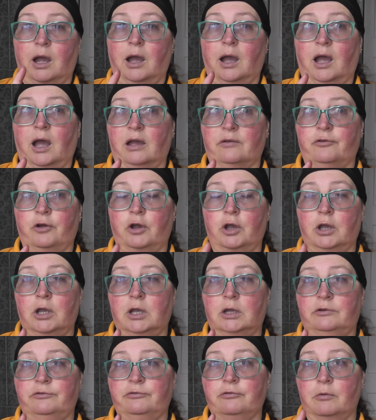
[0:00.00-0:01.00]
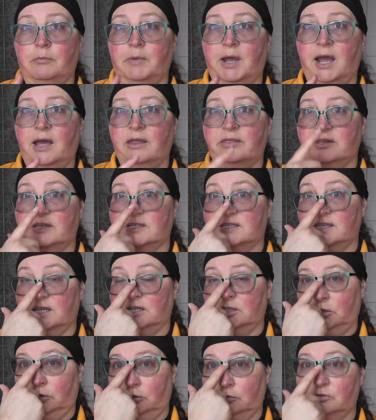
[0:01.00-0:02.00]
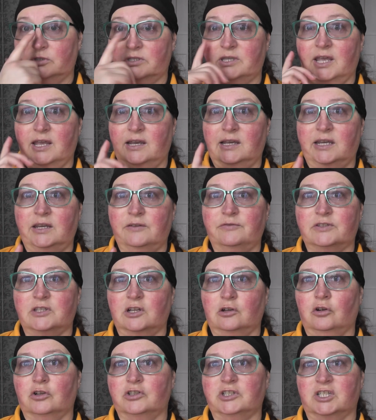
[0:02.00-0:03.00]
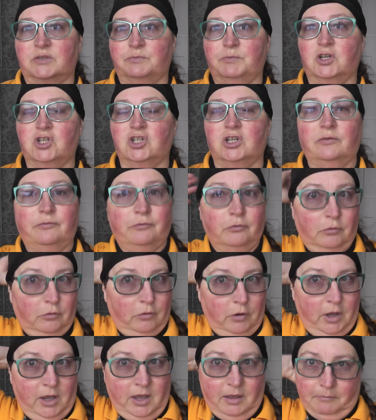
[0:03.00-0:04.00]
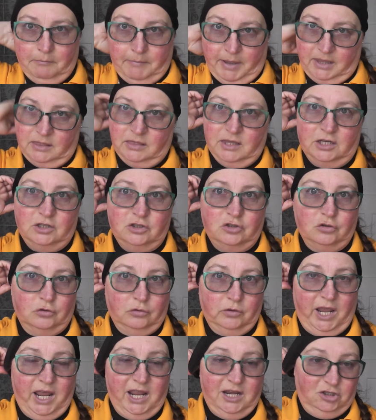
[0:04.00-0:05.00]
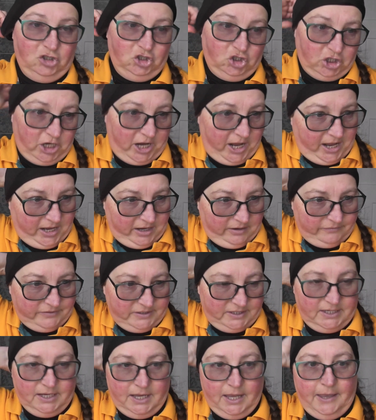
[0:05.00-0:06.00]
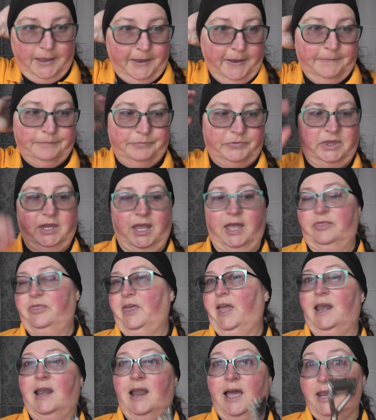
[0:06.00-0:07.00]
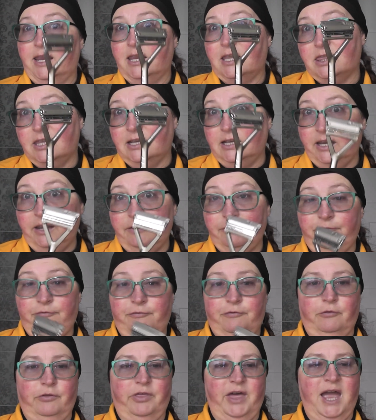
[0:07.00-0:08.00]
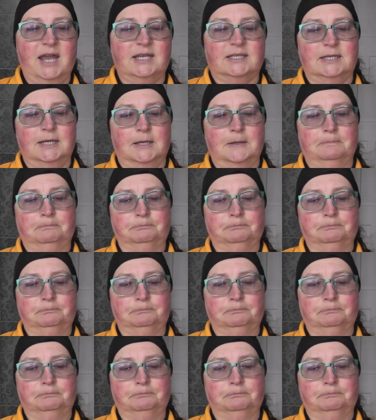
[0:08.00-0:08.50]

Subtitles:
I've heard from others that use their leaves a lot, especially for men that do head shaves. They like the leaf for that,